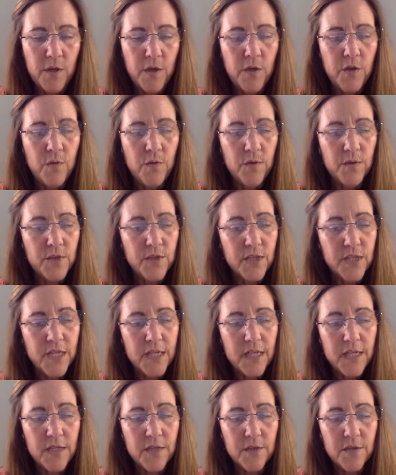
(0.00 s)
You will see
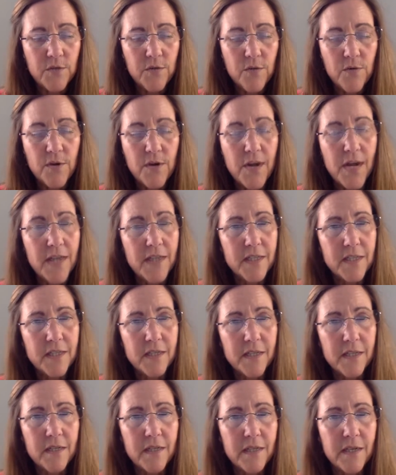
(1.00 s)
it or not
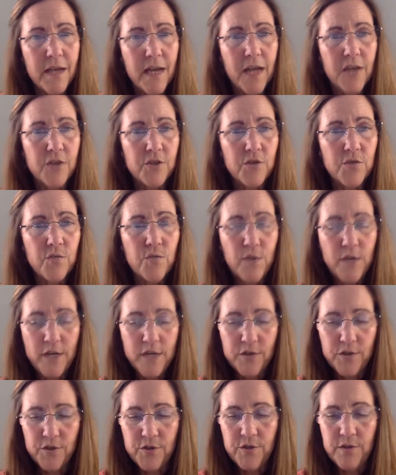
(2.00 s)
see it as you
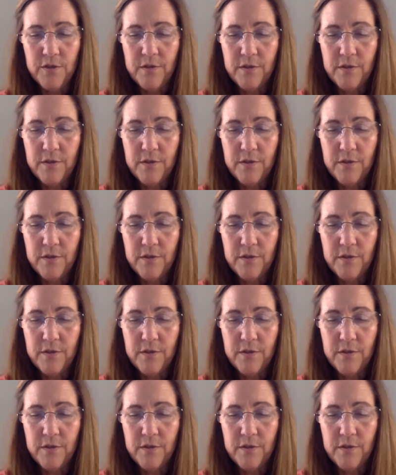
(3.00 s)
wish.